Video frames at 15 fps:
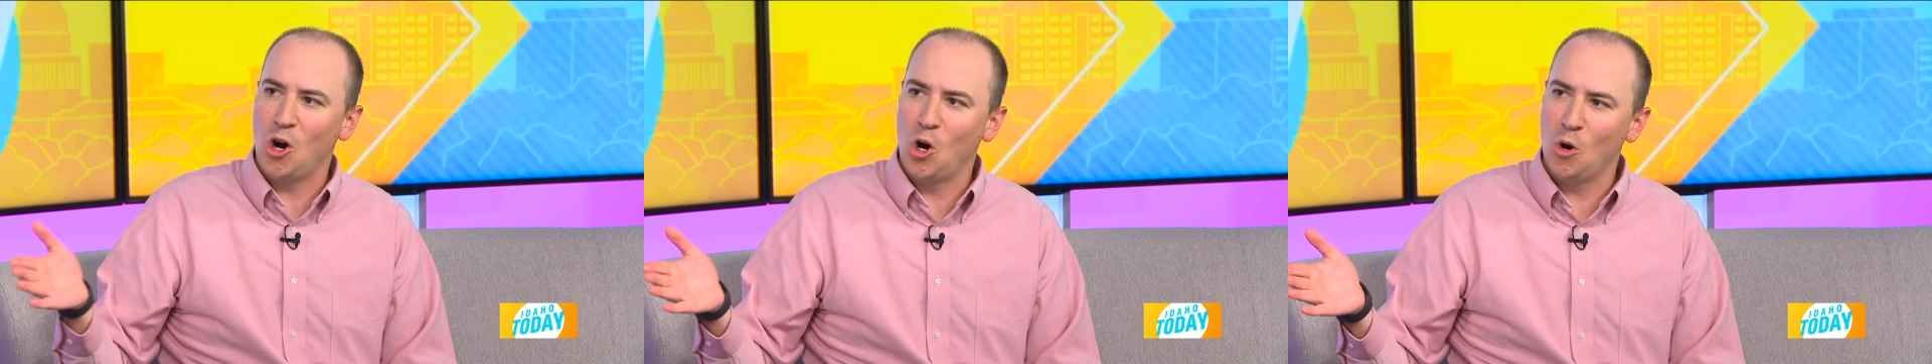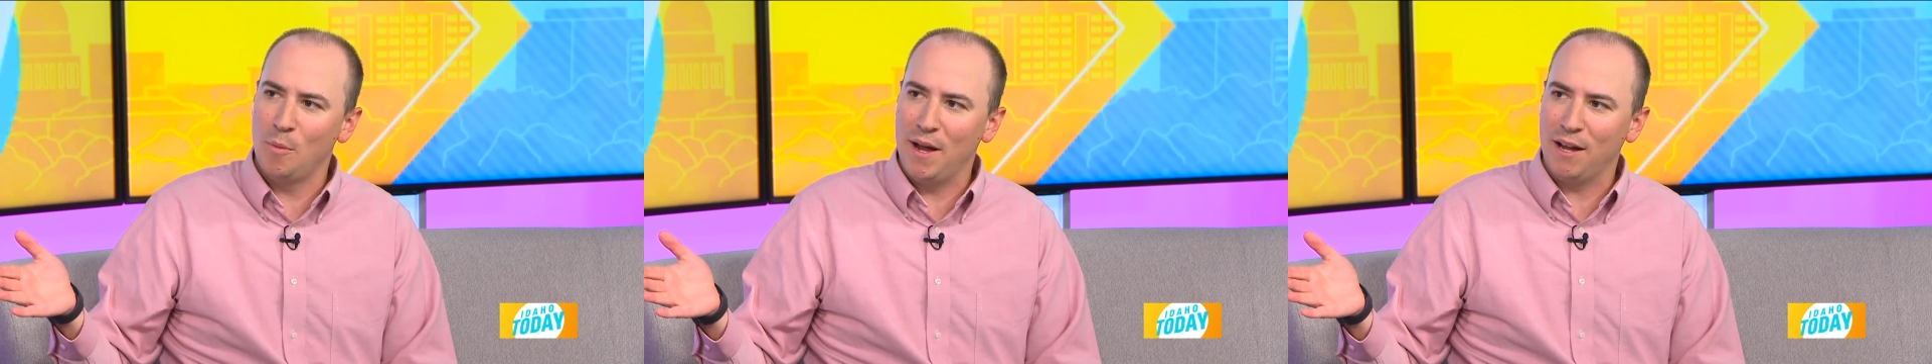
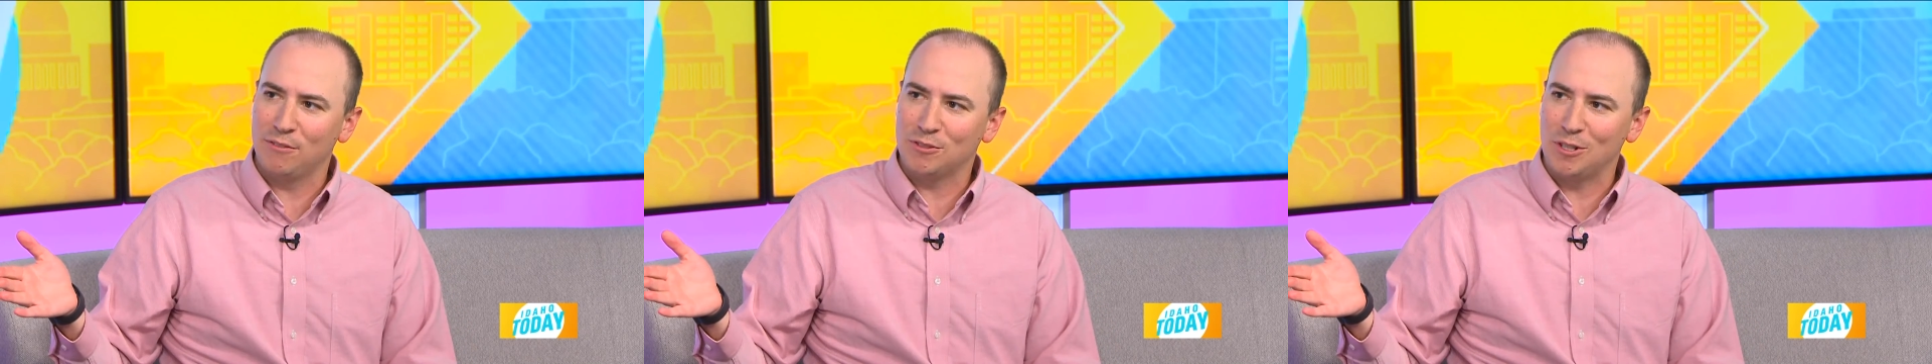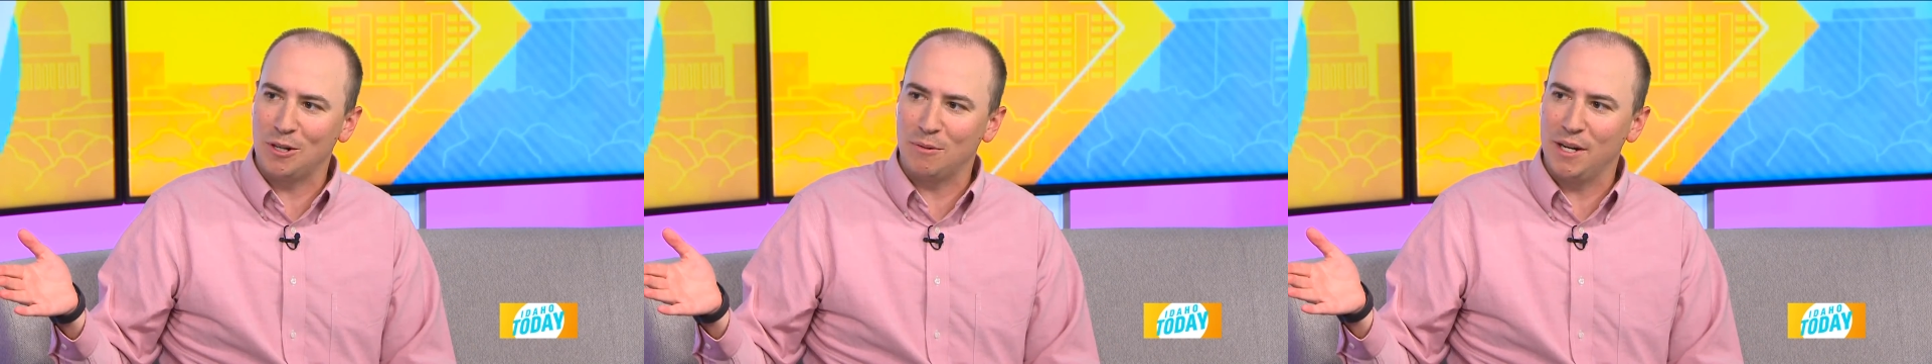home
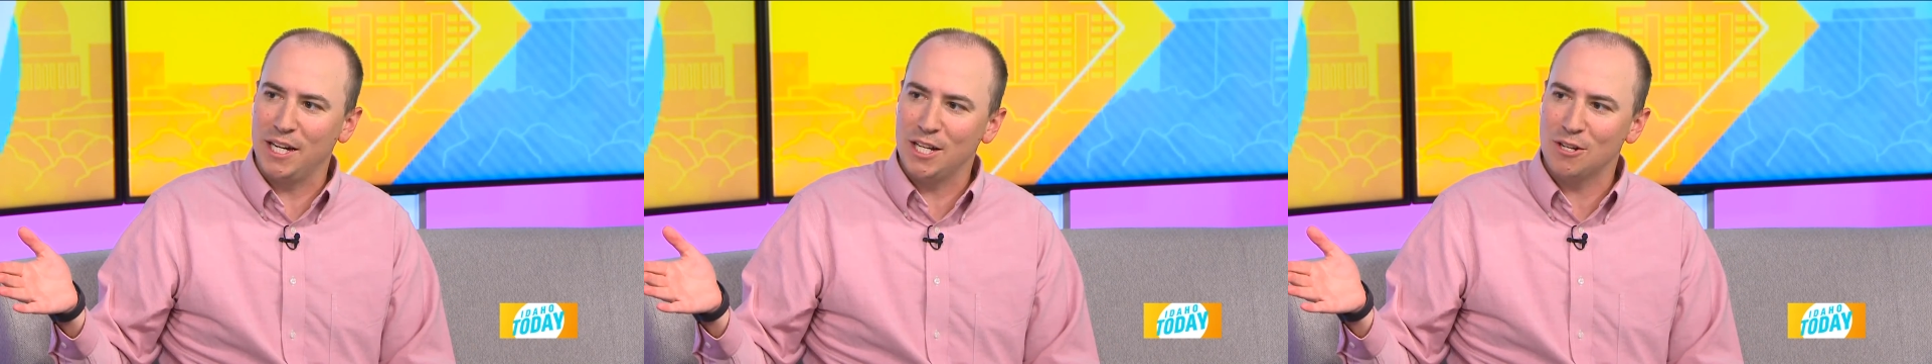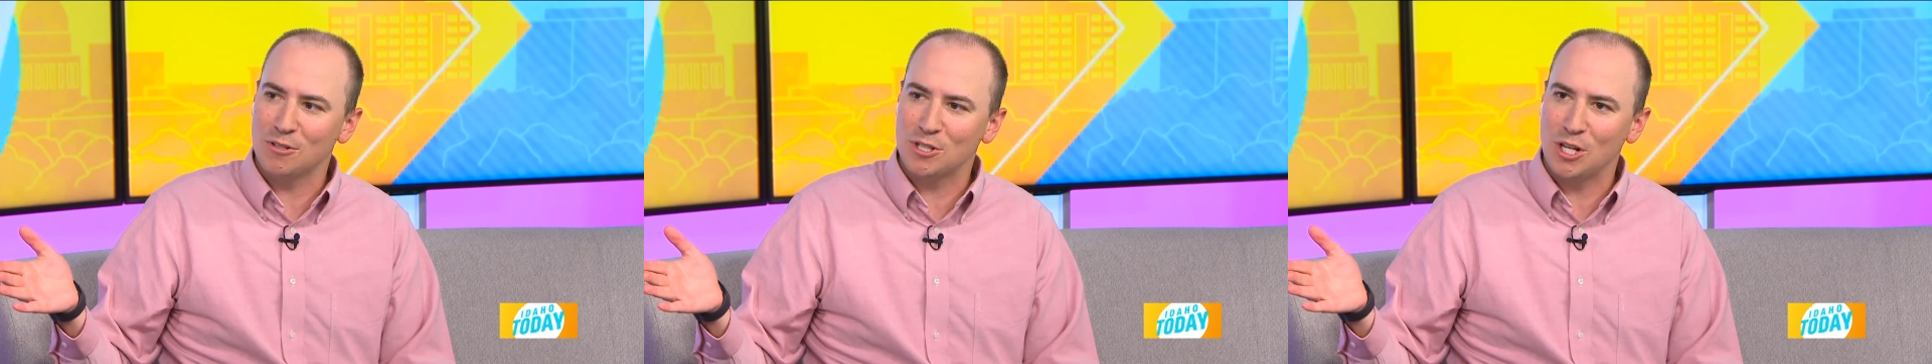after a
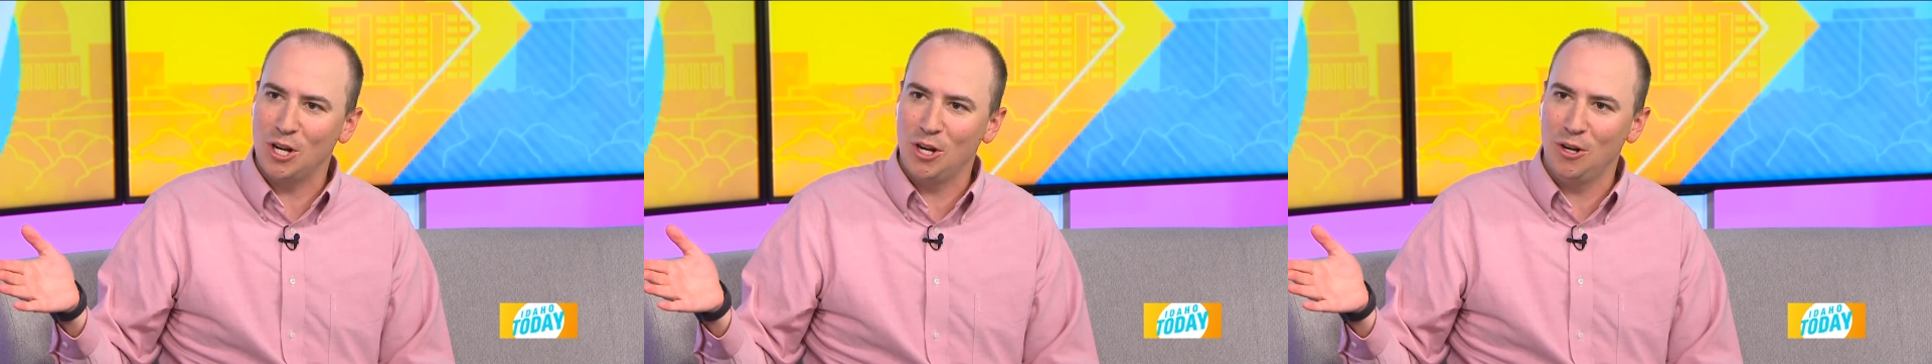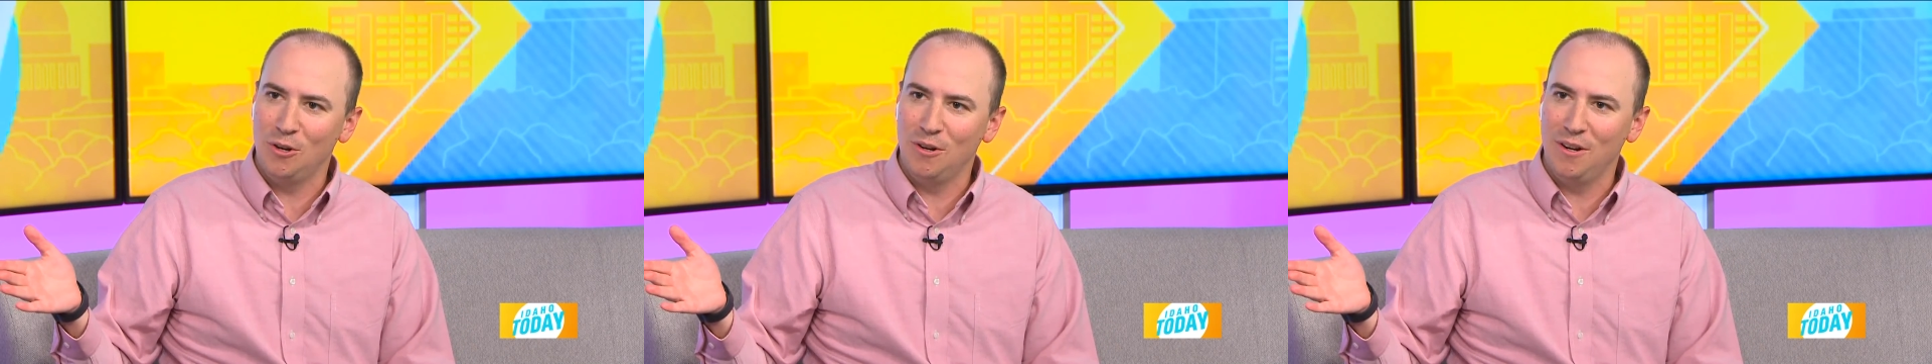radio
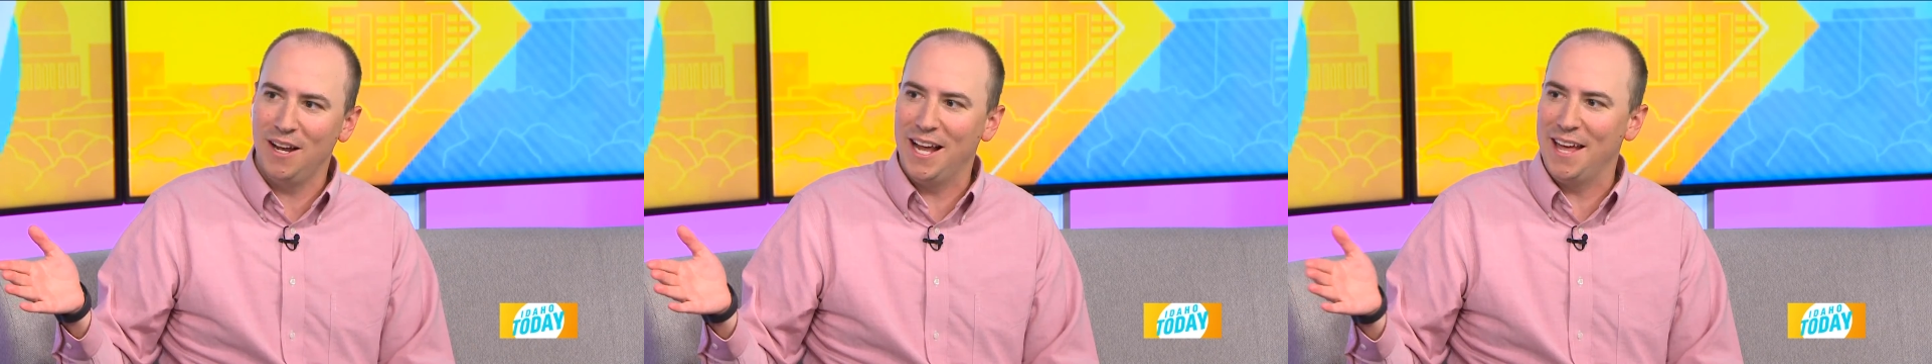show?